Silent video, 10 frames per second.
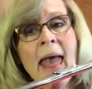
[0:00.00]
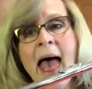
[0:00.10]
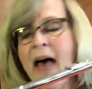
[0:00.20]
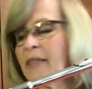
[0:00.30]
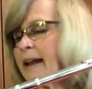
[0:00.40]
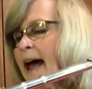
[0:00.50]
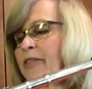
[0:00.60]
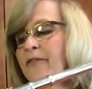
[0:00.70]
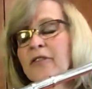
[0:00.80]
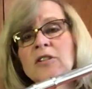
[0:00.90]
And then add
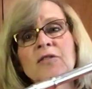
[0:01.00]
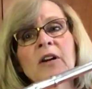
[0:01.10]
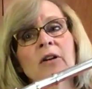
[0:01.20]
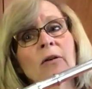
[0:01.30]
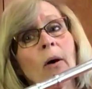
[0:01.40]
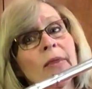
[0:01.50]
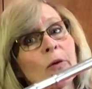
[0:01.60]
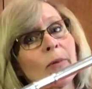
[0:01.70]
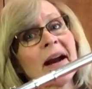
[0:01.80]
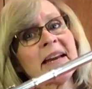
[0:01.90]
the first finger on the
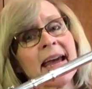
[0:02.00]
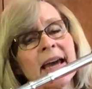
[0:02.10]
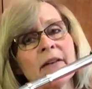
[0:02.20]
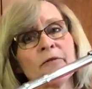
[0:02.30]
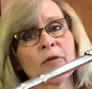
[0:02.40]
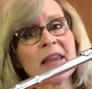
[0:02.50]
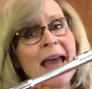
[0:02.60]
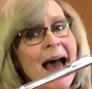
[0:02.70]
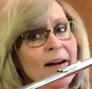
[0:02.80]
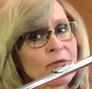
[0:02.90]
right hand for the
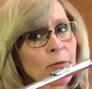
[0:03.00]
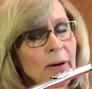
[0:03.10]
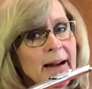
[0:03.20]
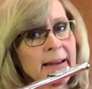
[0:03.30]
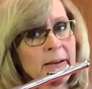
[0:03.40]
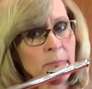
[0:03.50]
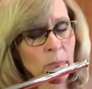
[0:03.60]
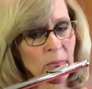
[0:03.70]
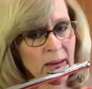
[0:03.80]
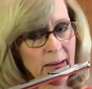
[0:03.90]
F. Ready,
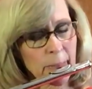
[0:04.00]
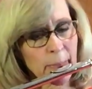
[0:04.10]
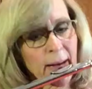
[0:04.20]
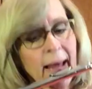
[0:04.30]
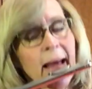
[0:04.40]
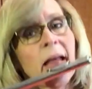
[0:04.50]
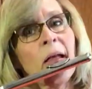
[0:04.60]
play.